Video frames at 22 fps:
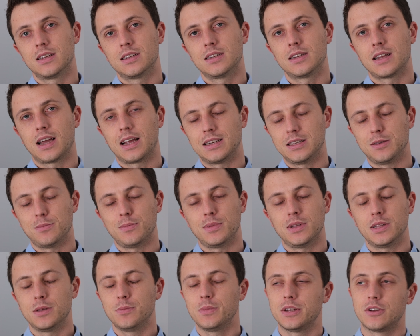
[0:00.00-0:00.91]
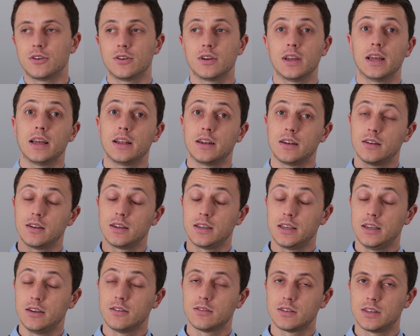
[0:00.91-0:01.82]
90 millimeter. And
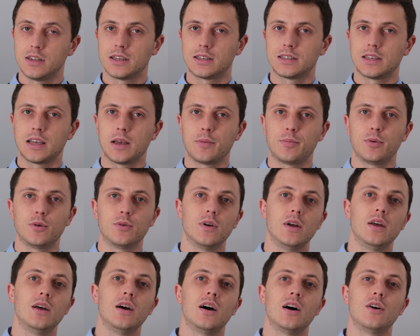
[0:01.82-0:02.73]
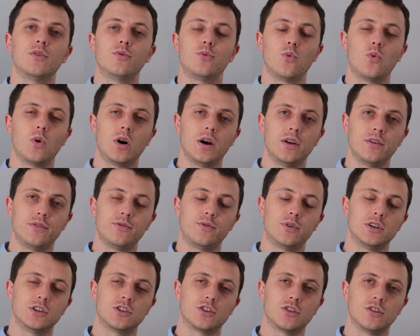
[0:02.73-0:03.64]
here's an example of what
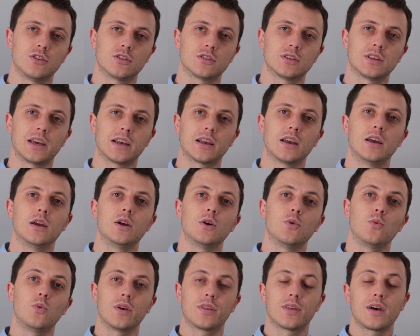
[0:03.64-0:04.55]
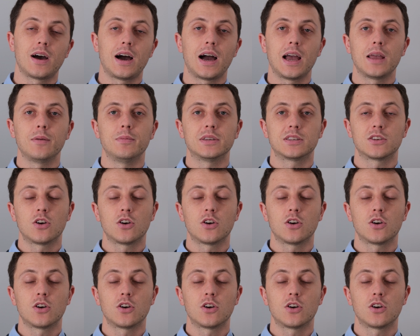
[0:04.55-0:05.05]
footage looks like with IBIS